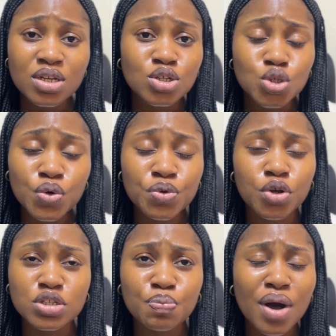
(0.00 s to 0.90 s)
do it with
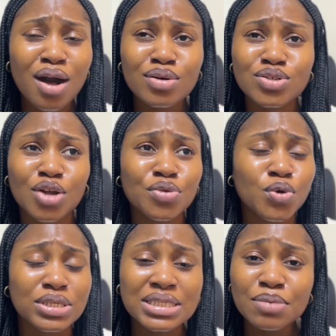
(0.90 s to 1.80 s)
your spouse, you can do it
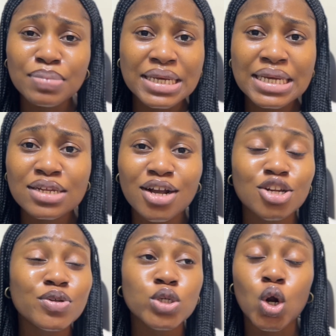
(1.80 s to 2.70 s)
with your sibling, you
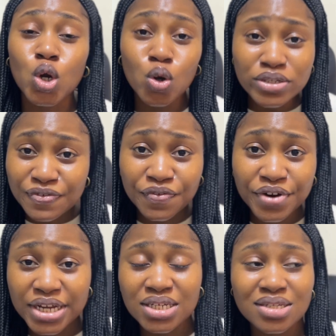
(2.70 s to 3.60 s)
can do it with your close
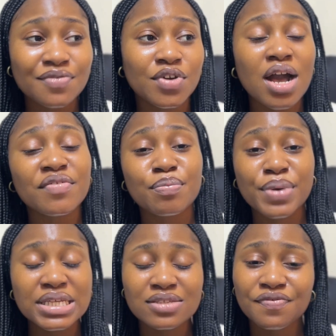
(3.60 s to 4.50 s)
friend if you have a
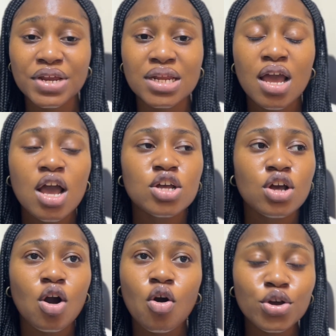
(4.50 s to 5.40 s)
best
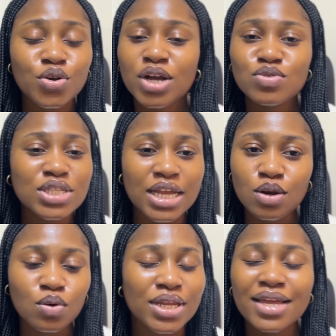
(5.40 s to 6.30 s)
friend, or you can do it
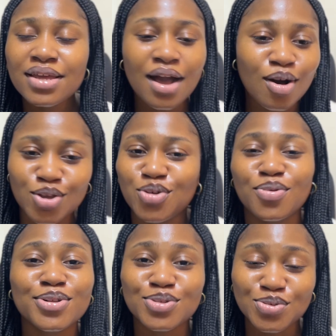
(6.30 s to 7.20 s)
alone, anyhow you
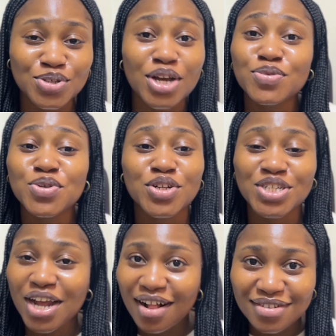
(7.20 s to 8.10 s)
want to do it. You can do it with your
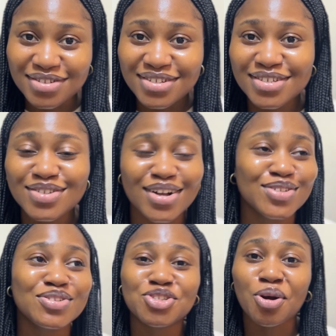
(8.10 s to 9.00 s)
child, you
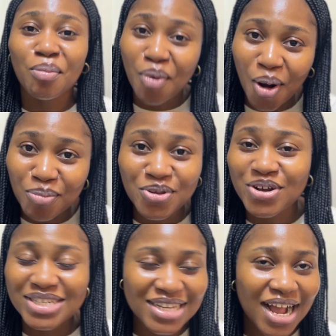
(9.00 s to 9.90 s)
can do it with your mom,
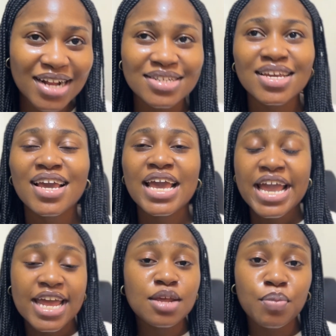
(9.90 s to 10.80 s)
your dad,
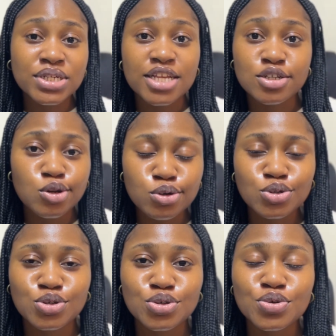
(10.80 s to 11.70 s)
anybody that is close
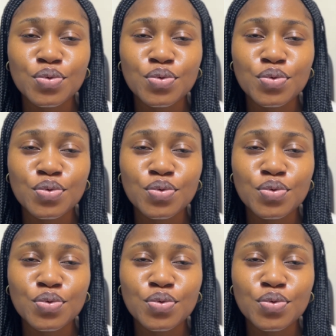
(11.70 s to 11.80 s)
to you,